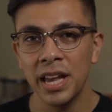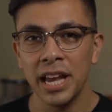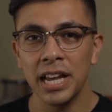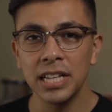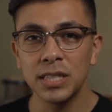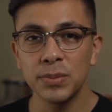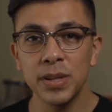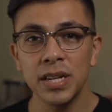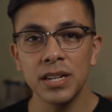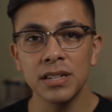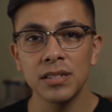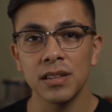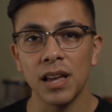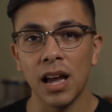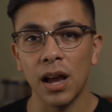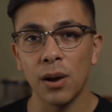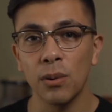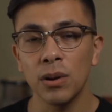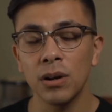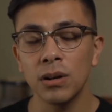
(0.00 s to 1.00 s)
is because
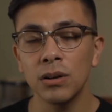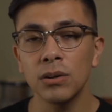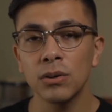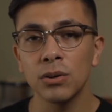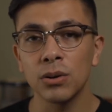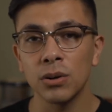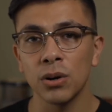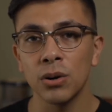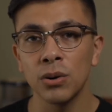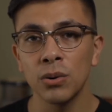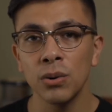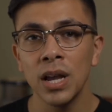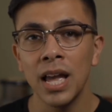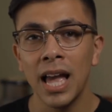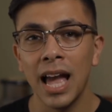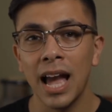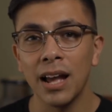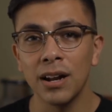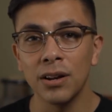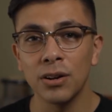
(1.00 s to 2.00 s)
I wanted to grow
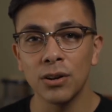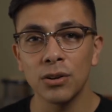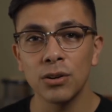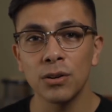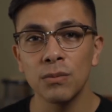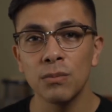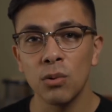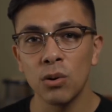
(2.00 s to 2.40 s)
and learn